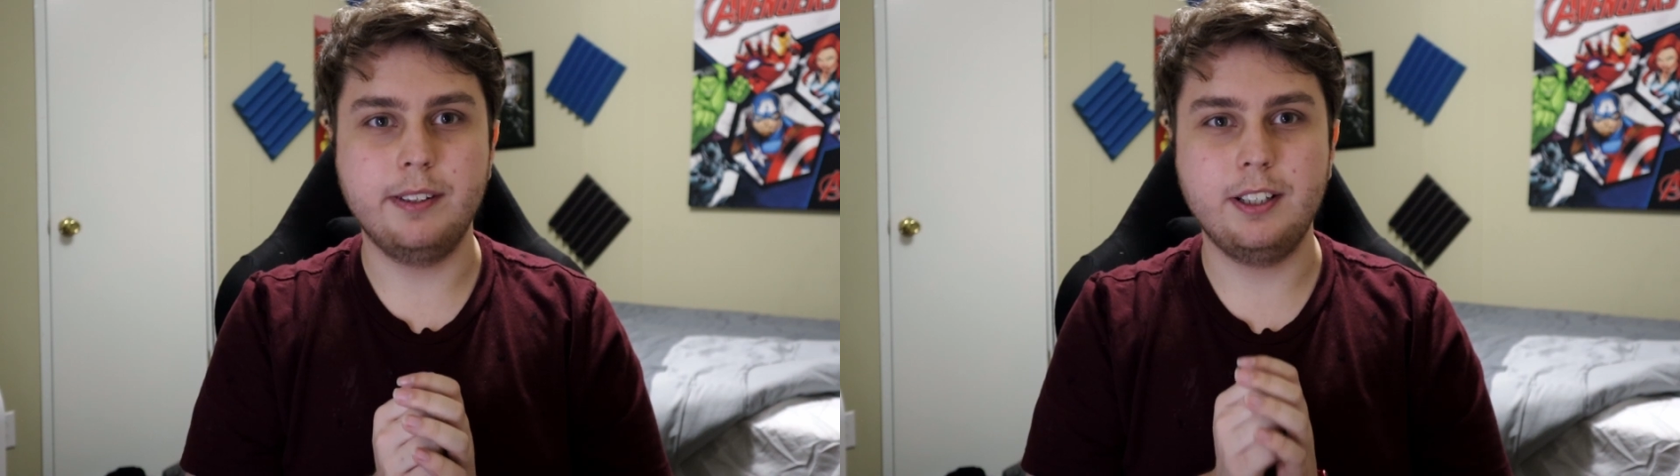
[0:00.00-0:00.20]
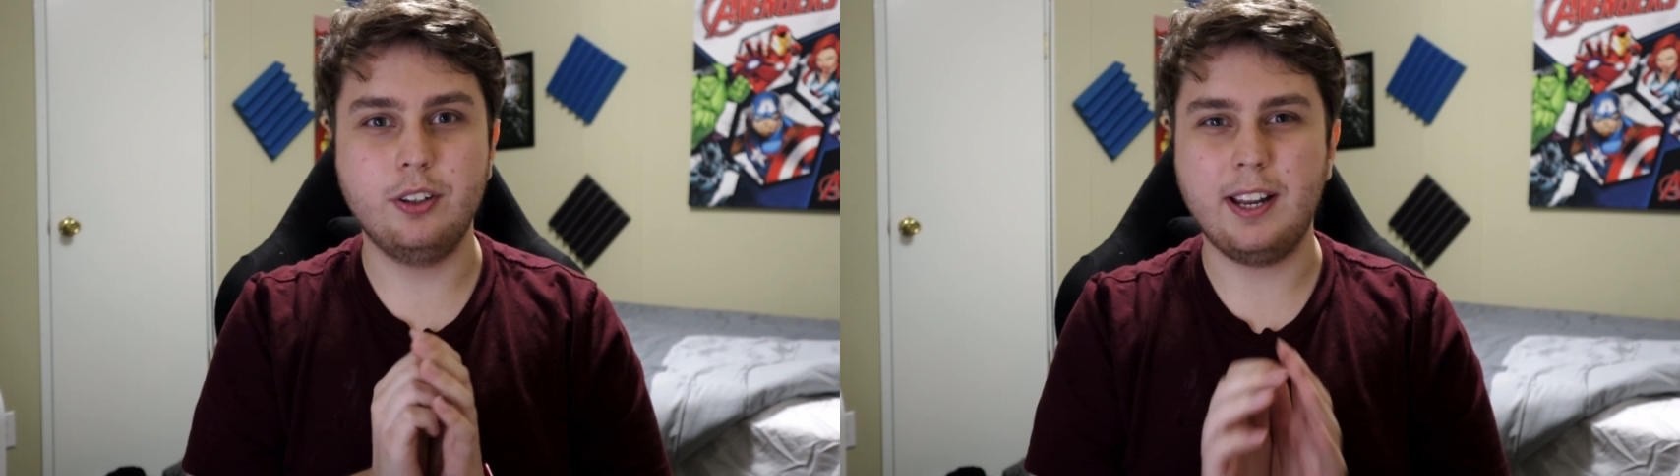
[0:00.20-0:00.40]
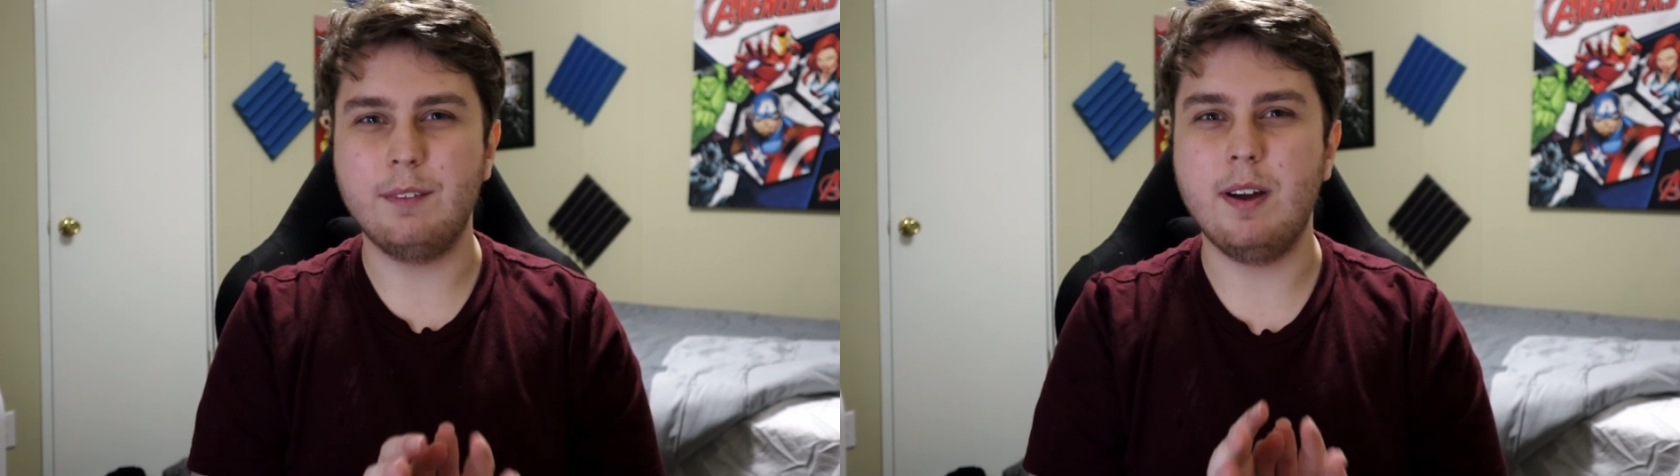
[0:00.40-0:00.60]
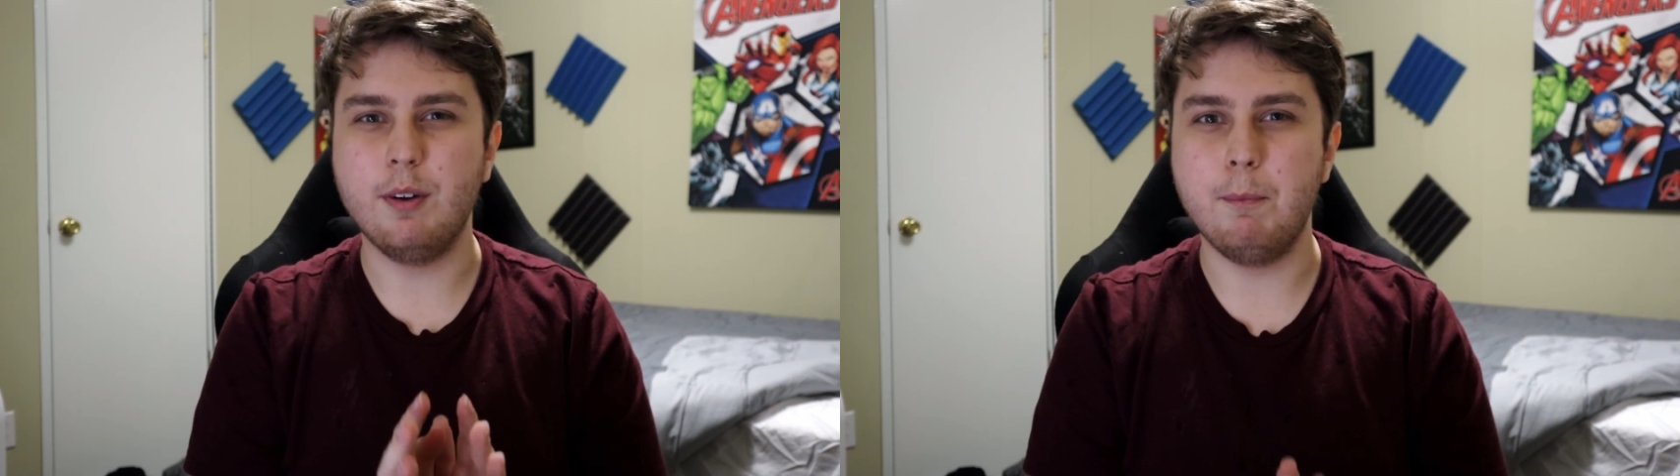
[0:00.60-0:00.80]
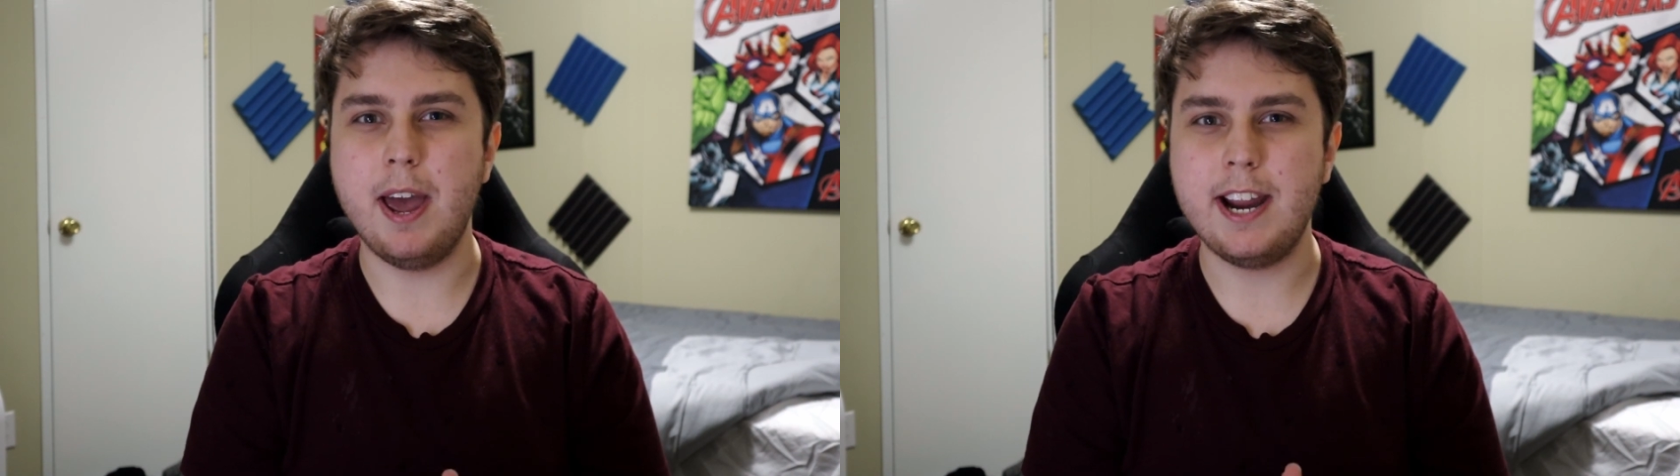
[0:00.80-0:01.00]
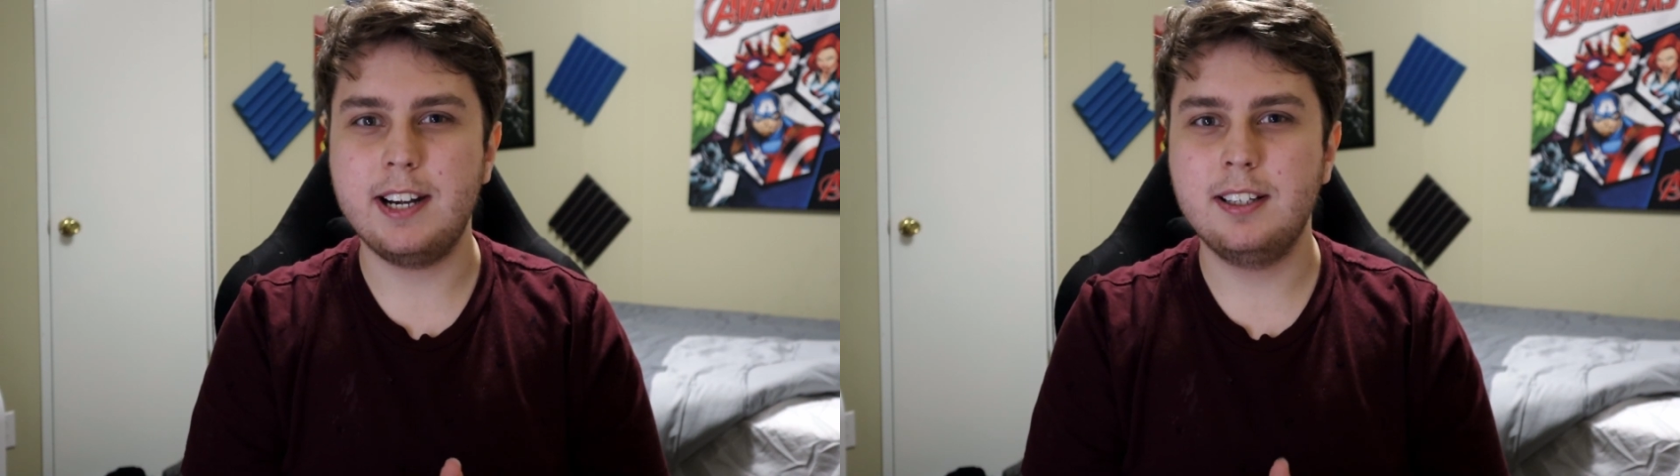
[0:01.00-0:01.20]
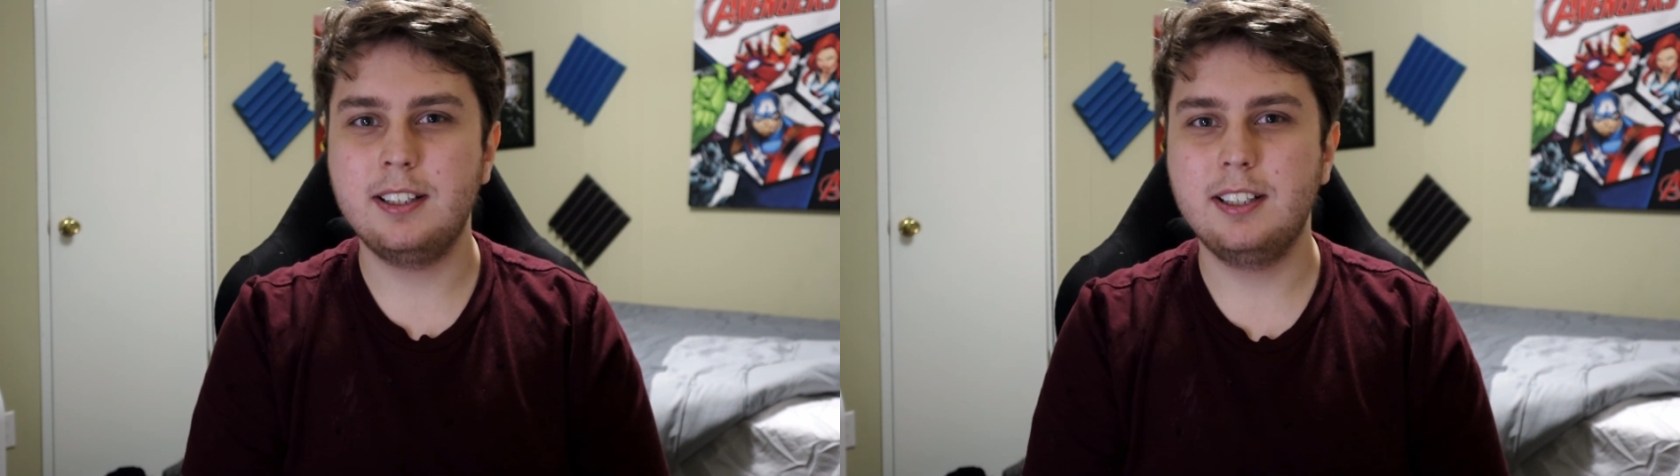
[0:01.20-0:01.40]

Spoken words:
video that I've ever made,